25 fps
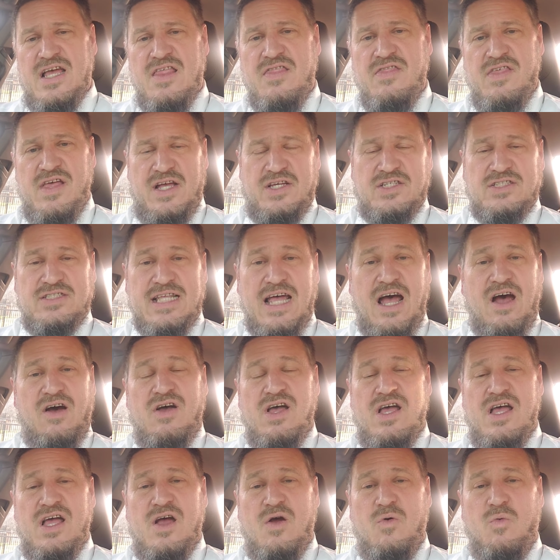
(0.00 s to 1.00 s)
This now,
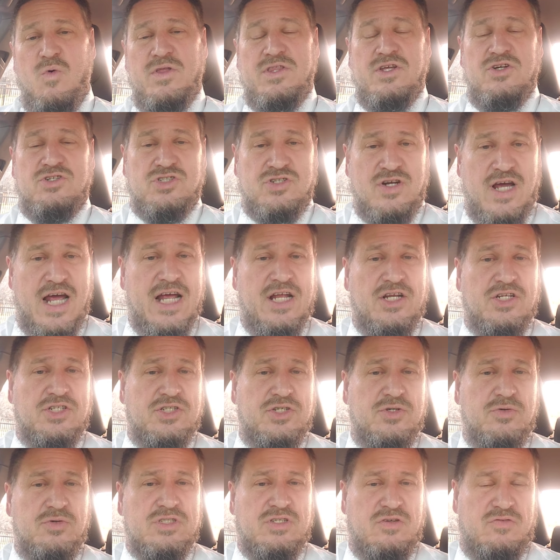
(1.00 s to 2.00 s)
what they're trying to
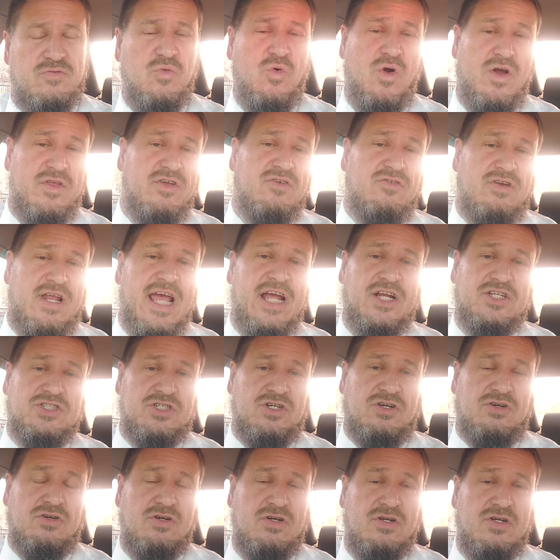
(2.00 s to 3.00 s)
do is avoid their
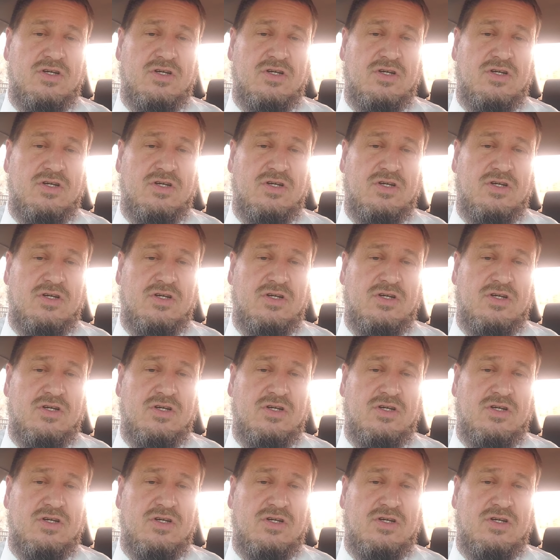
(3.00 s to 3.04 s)
nature,